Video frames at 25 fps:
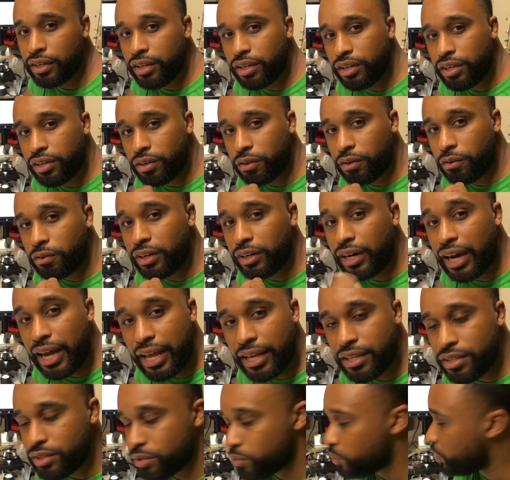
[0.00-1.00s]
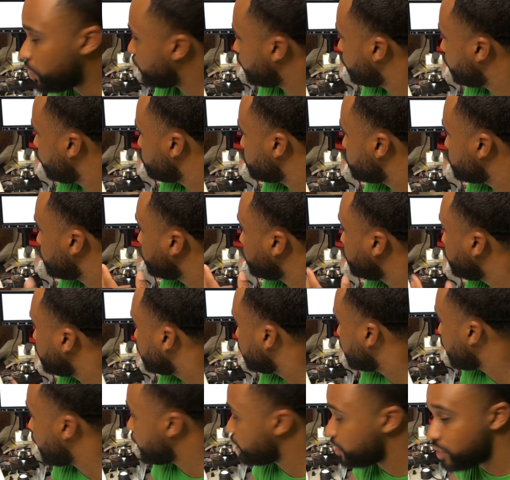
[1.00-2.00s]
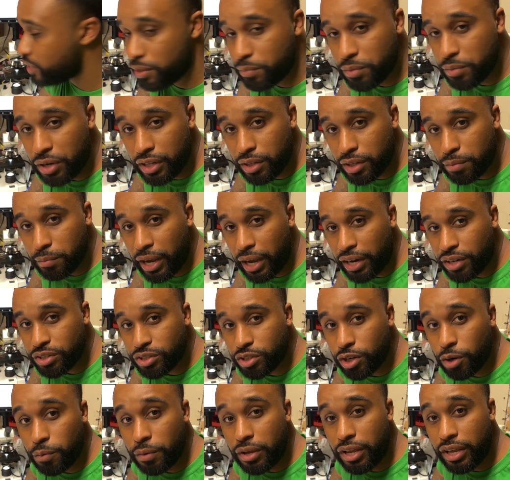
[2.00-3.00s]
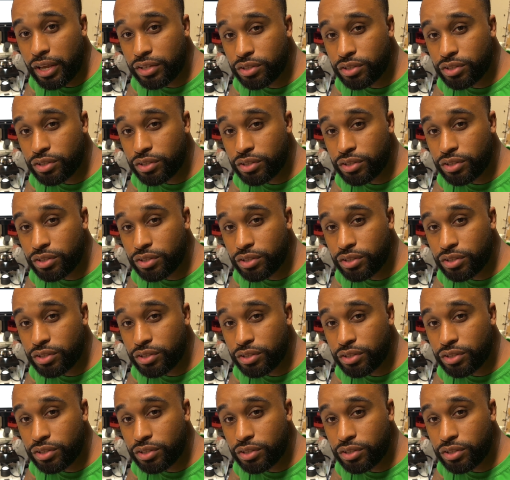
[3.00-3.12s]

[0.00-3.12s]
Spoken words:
lens when it comes to looking at semen on the microscope,